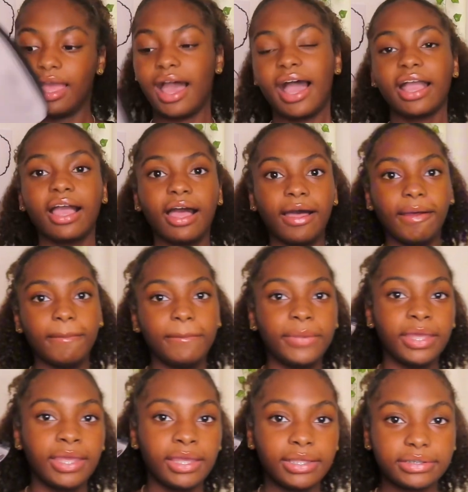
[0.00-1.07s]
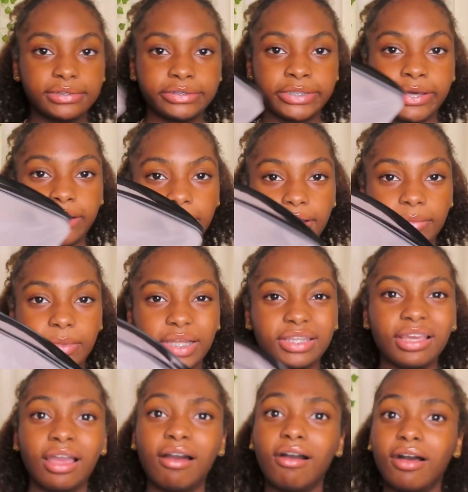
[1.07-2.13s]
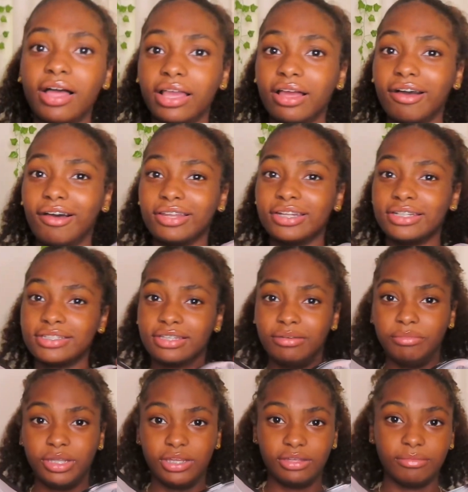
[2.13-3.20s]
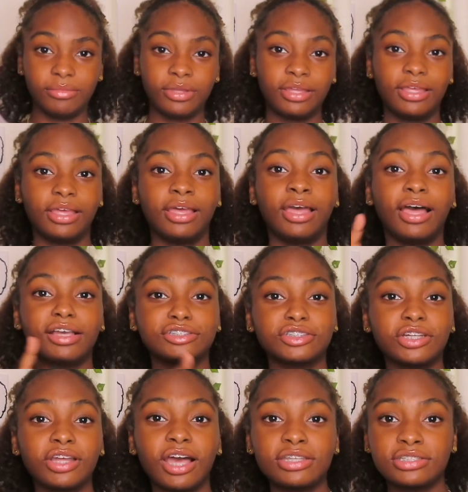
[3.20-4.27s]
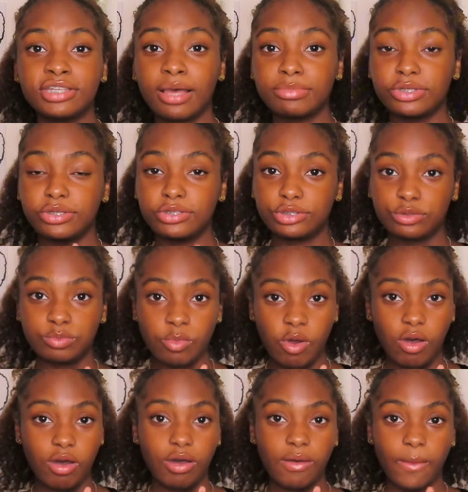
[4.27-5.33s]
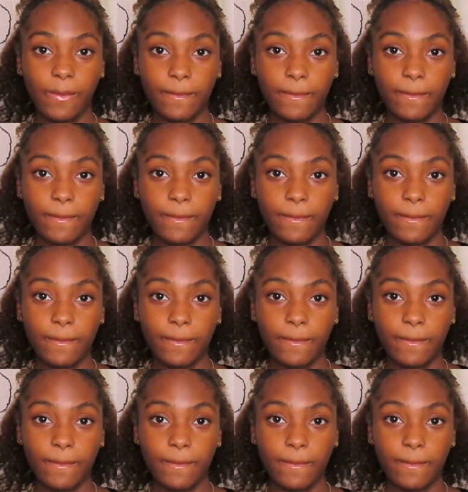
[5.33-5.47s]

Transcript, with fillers: I got a pink top. I think I, I got all of this in medium. Should have got the tops in a small,